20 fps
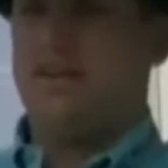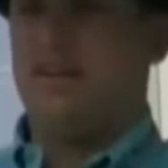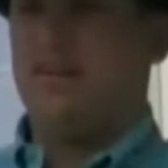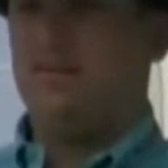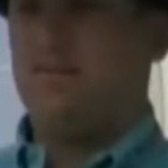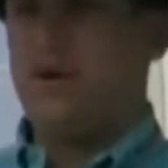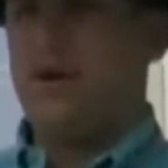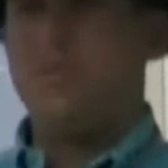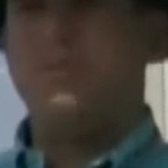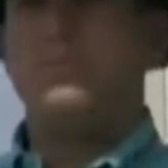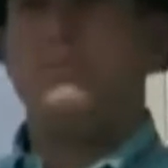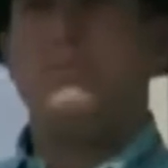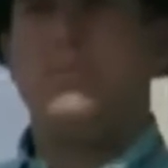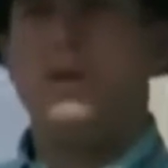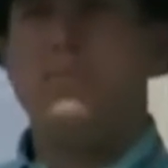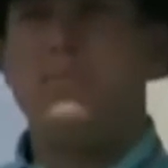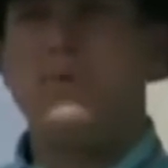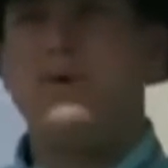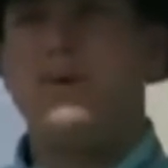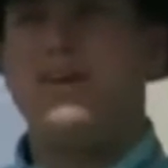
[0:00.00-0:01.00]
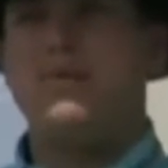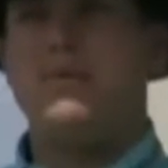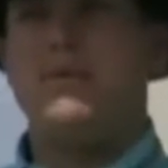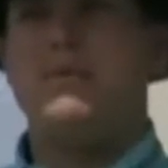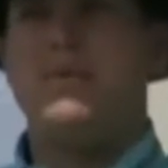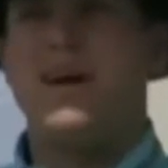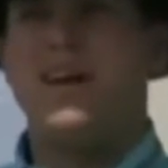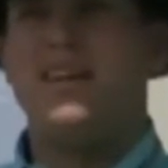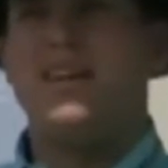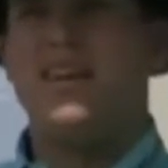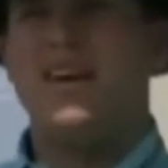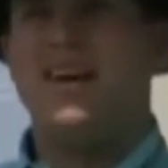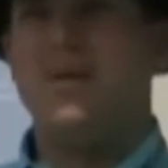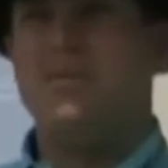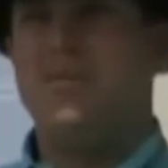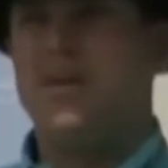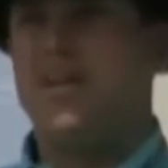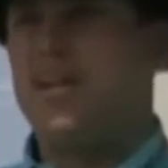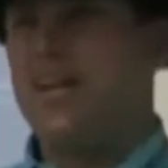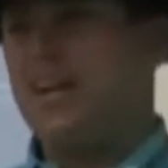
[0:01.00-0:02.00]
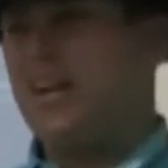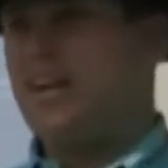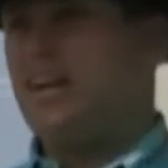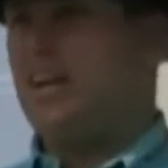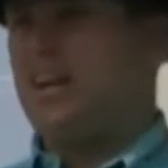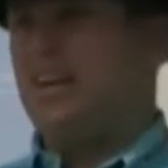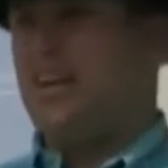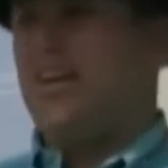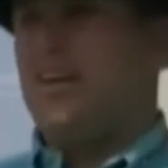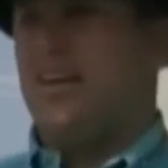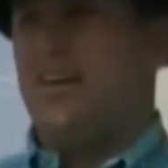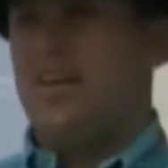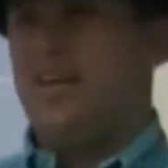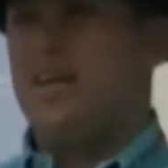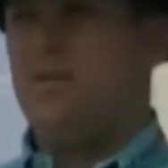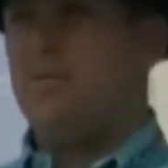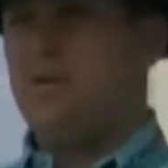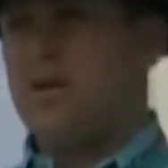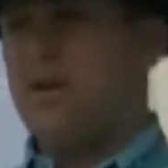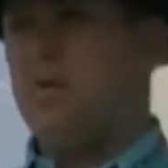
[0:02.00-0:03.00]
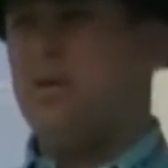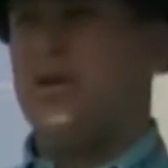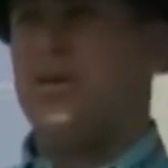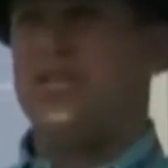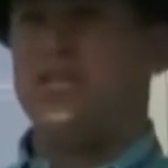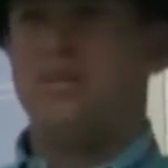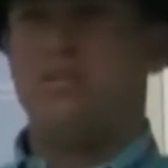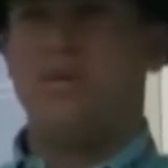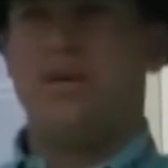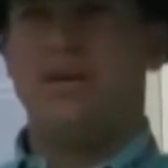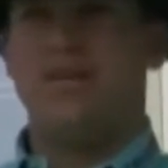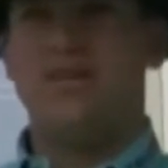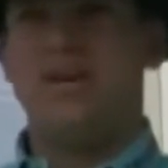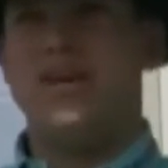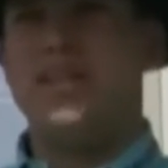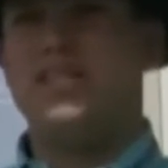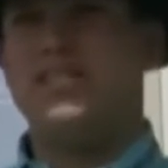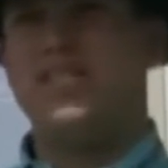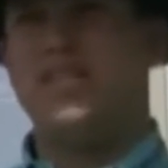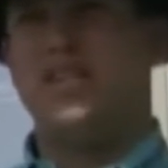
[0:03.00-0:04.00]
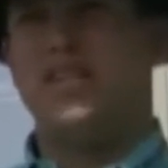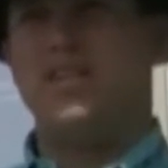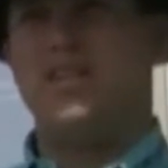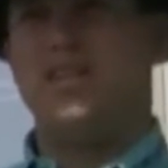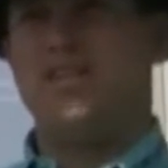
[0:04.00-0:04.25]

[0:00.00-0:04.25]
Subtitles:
probably people give me a bad time, but like when I watch the barrel racing